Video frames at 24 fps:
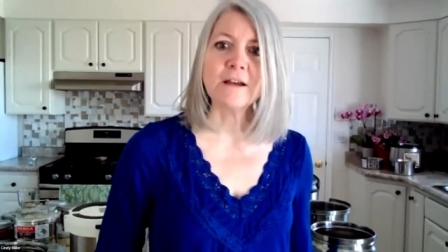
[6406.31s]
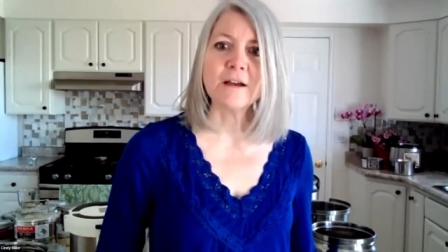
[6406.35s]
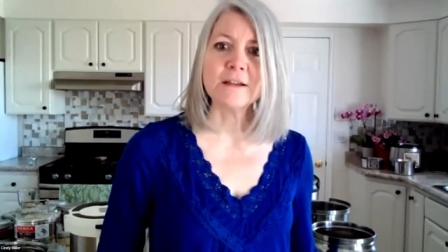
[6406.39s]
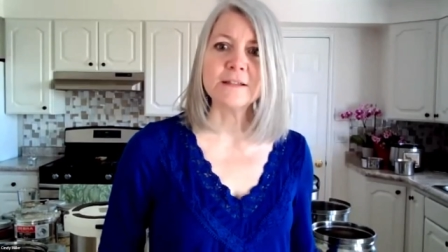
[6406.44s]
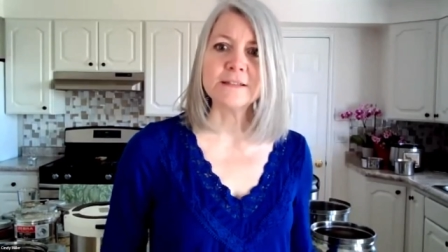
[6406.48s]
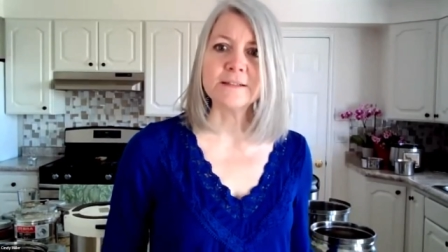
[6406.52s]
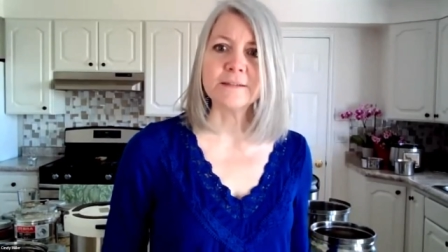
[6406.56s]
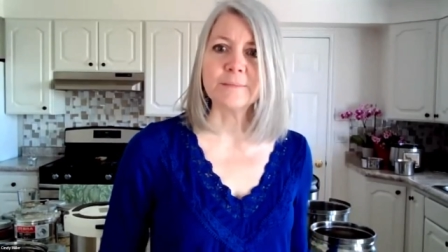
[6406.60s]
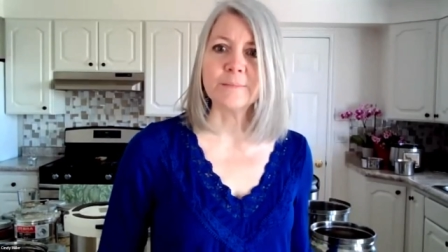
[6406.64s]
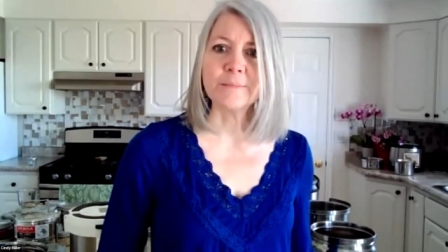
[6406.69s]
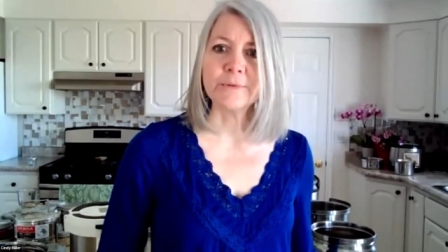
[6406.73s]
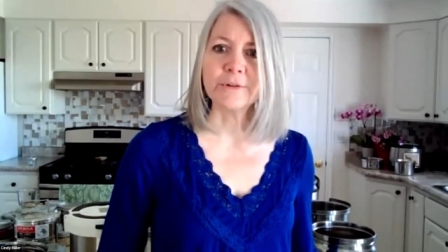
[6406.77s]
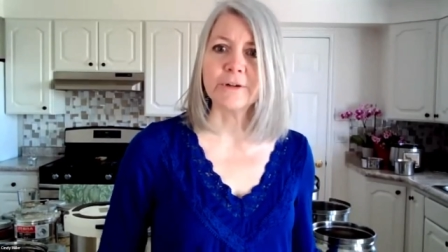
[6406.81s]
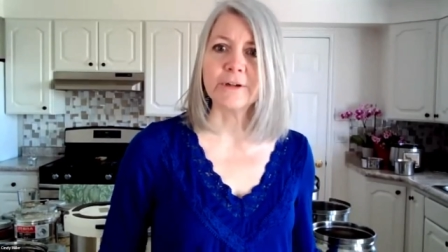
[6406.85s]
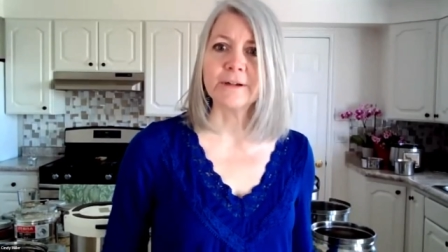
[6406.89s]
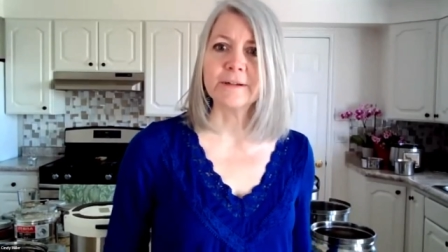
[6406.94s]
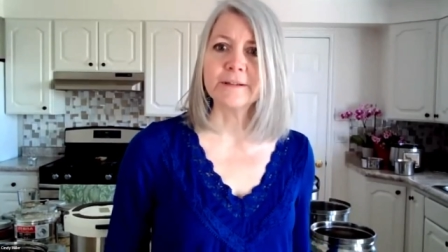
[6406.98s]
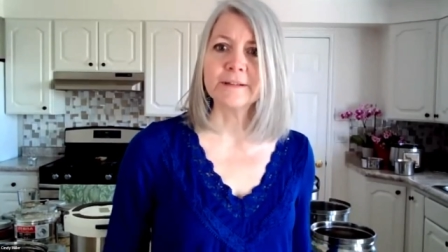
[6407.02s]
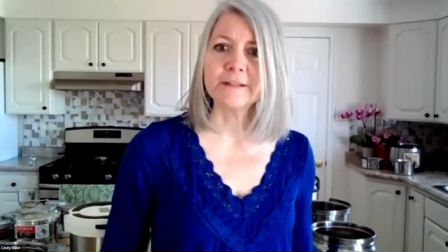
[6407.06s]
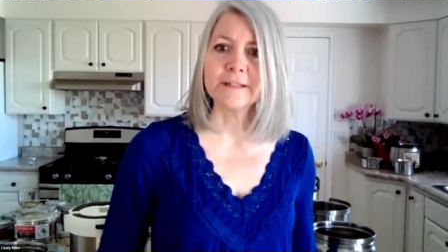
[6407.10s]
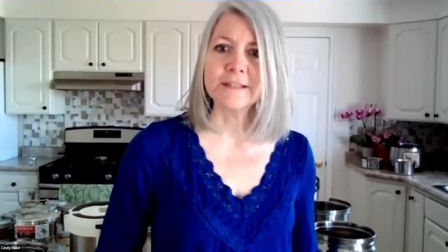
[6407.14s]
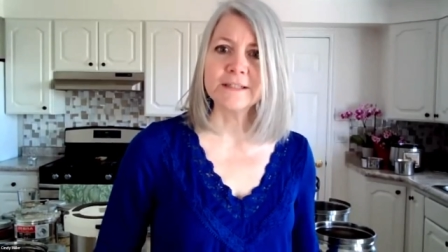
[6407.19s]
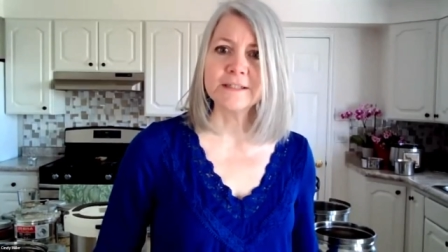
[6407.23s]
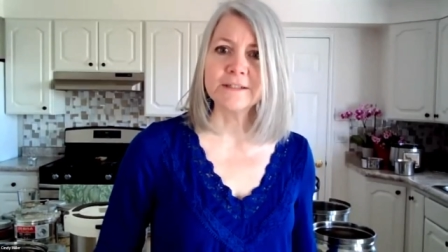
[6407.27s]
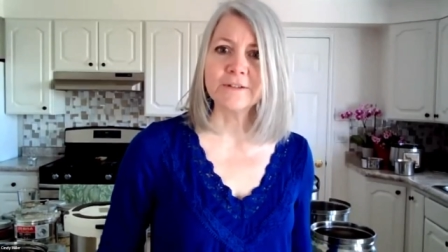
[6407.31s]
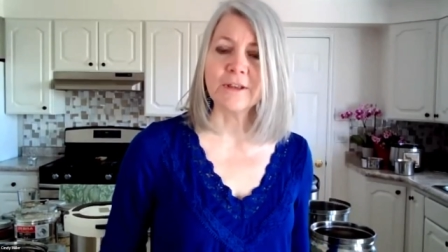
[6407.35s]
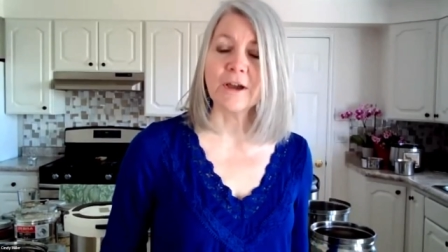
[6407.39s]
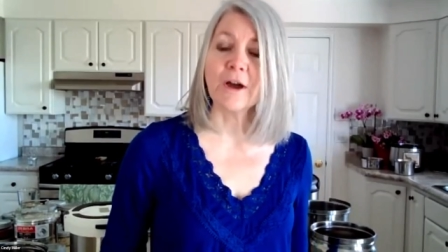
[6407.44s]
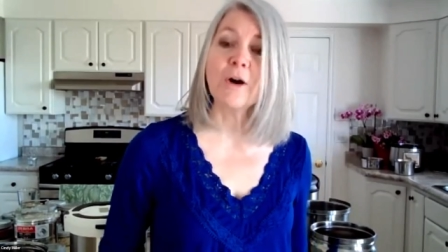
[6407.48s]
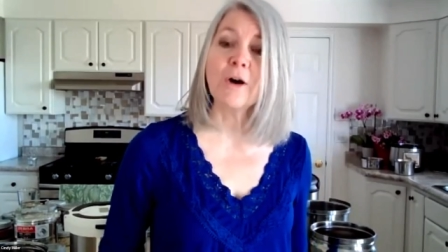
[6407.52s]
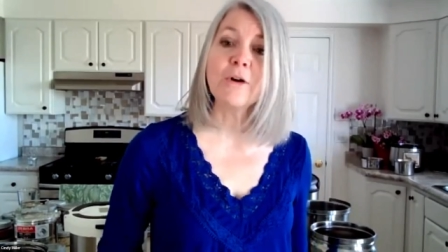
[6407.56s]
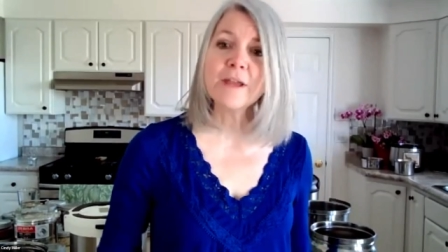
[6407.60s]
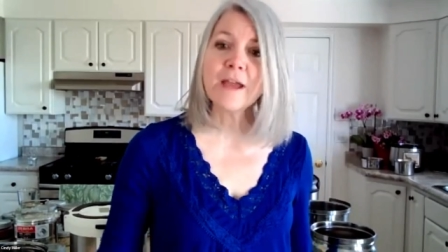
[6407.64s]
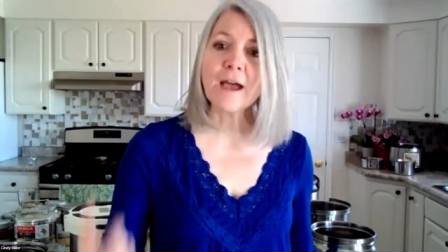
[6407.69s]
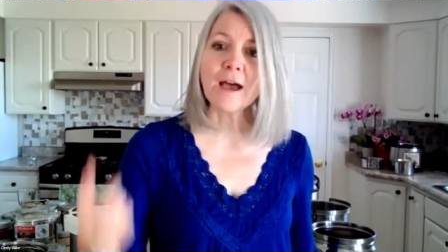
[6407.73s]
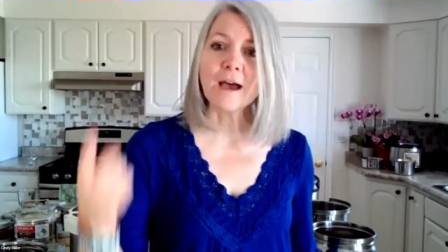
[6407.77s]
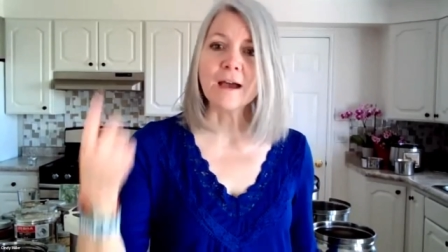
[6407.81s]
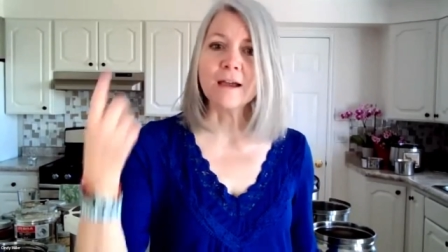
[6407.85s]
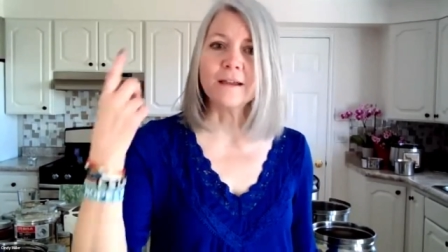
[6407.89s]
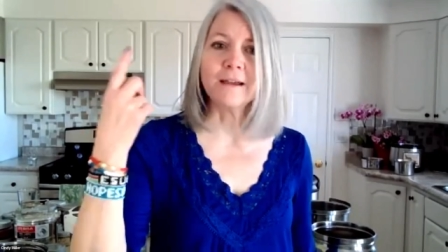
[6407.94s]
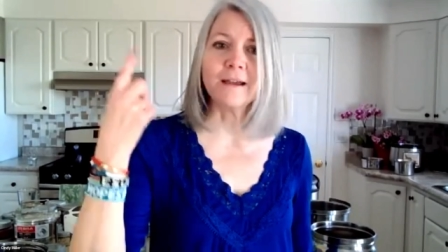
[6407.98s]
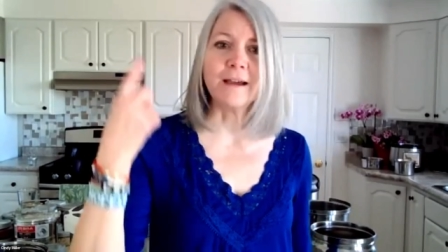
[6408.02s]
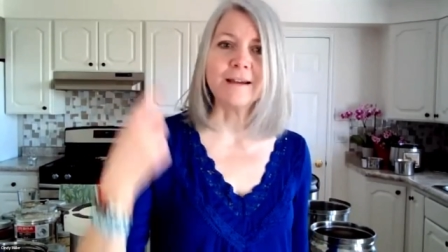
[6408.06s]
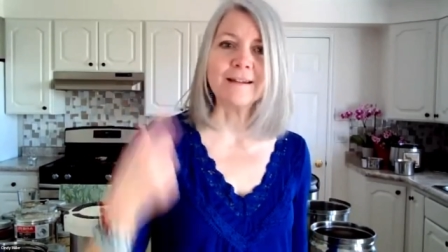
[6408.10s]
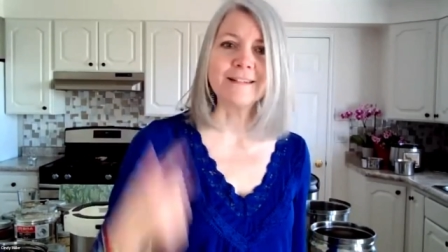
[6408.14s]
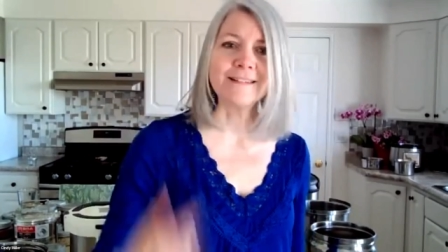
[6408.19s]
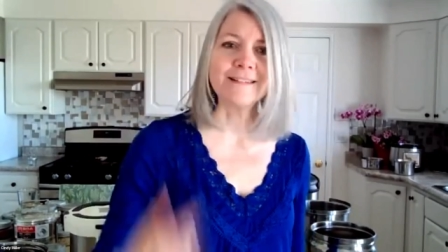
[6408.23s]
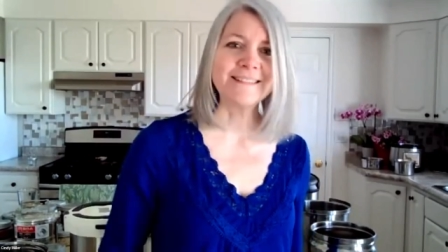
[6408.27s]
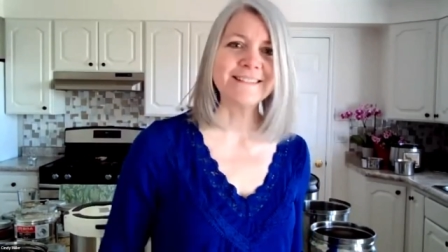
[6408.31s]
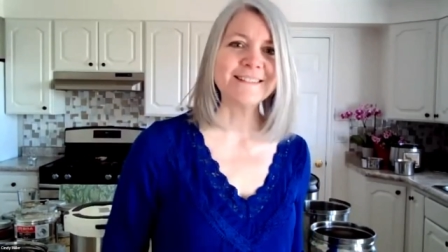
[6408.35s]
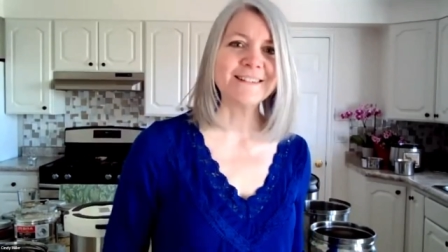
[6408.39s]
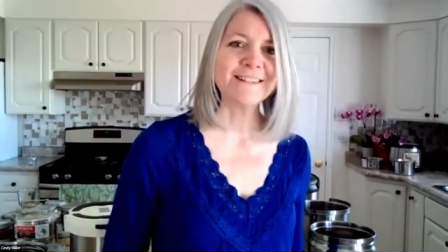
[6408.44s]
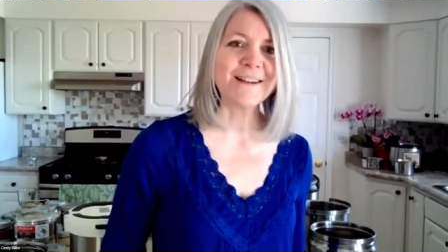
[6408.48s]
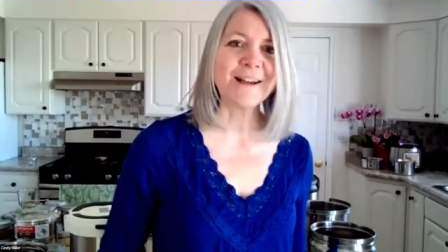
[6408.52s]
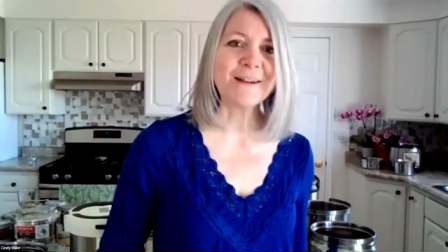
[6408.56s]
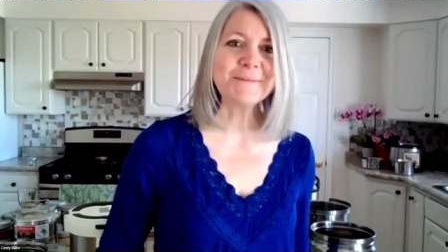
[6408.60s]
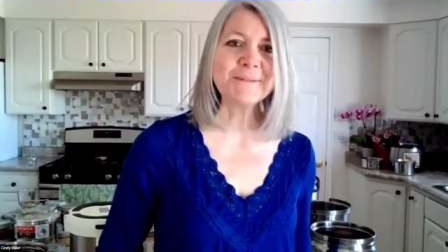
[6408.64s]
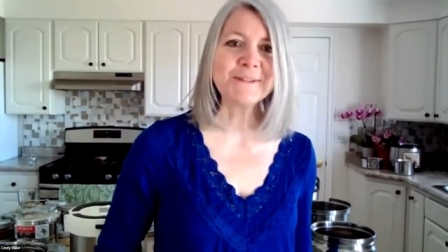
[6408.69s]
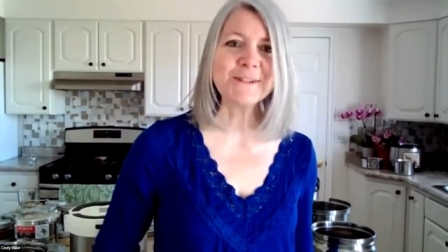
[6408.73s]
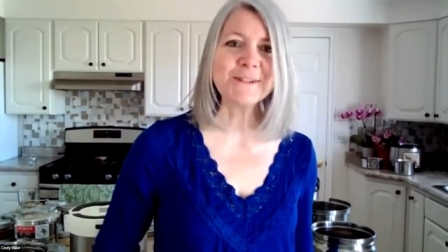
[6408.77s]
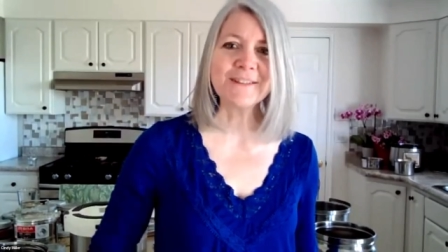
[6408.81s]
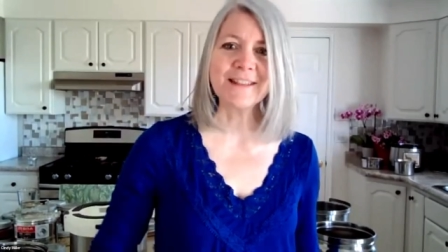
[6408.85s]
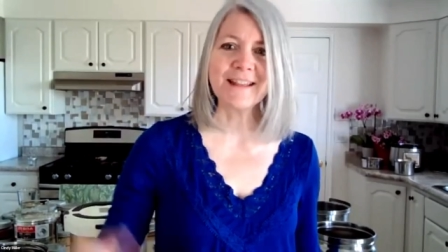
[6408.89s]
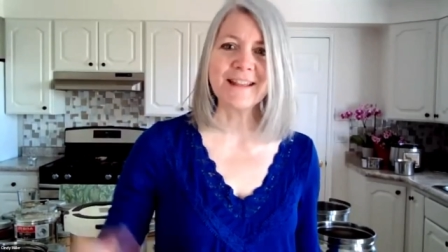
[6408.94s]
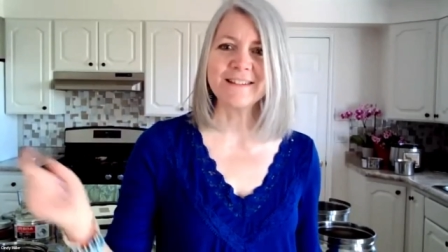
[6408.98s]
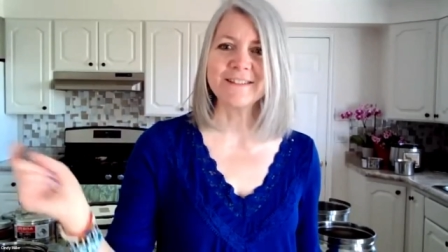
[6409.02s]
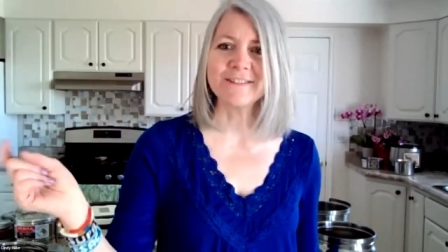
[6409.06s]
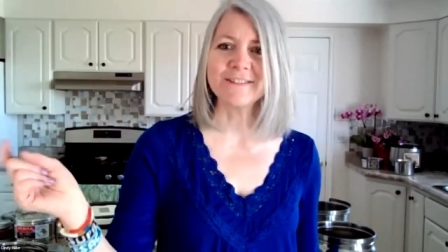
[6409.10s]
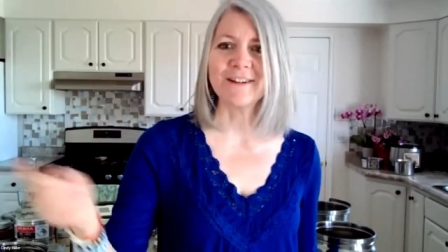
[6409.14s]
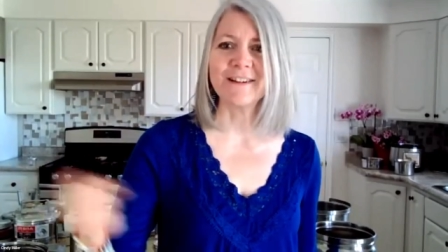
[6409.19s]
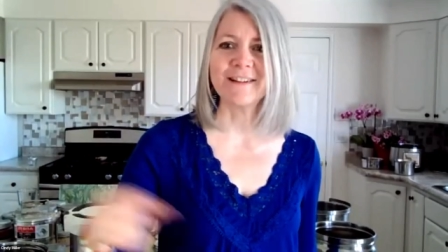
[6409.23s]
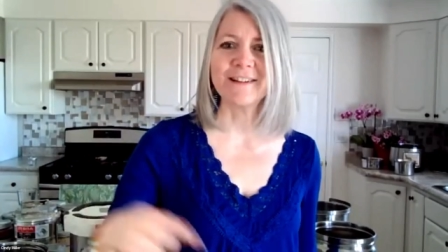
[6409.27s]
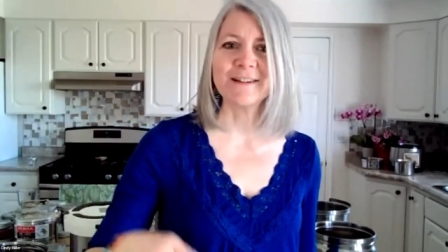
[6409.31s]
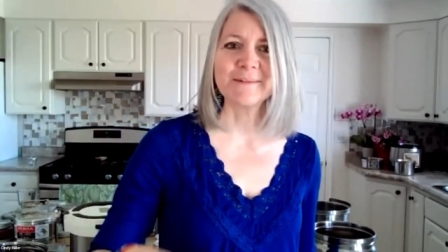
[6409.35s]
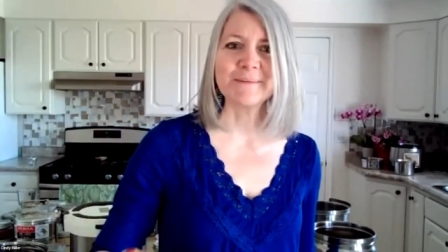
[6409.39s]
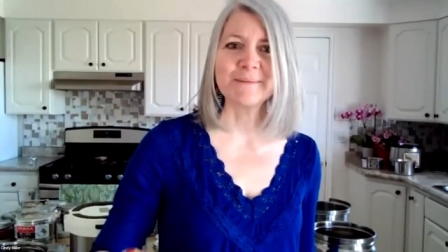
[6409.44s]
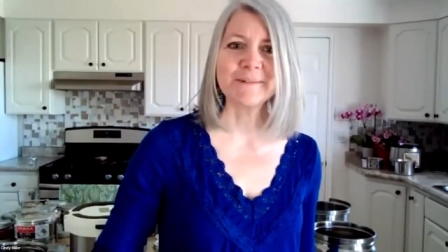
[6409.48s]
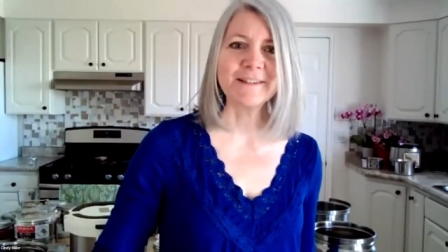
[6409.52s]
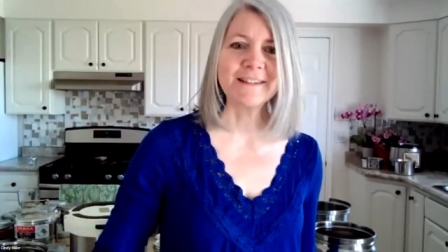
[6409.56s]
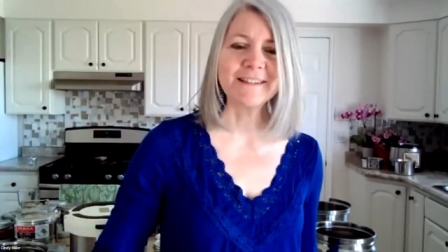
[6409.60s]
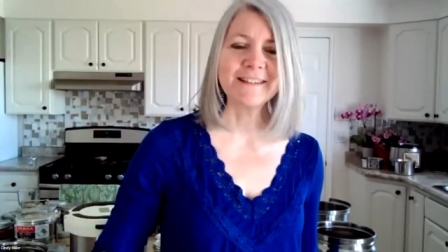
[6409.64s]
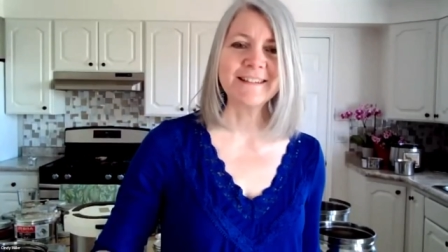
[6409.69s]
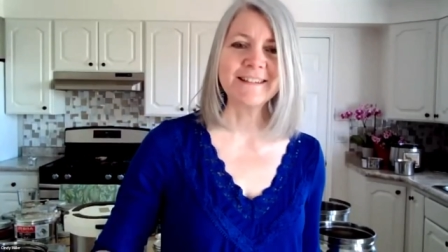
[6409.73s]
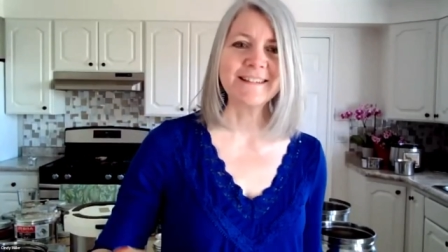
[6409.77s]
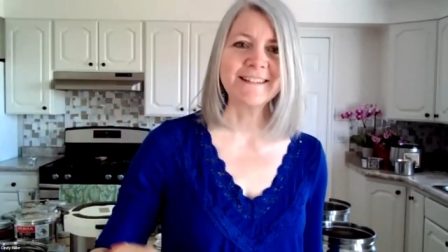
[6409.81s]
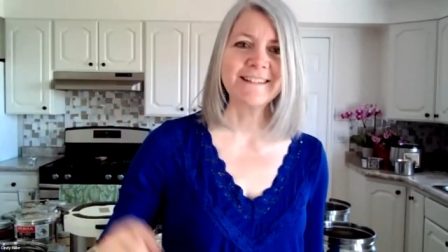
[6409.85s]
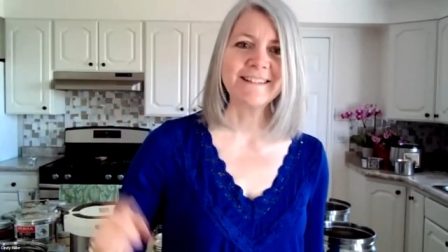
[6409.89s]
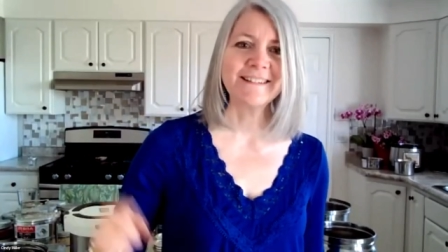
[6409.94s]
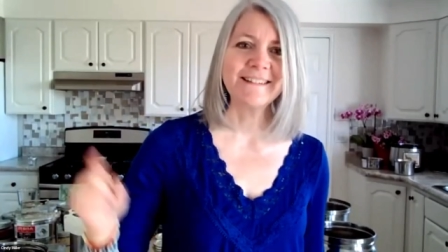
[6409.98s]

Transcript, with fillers: Awesome, Brooke. Let's do that. Oh, yeah, yeah. So I'm so glad you're on here, Brooke.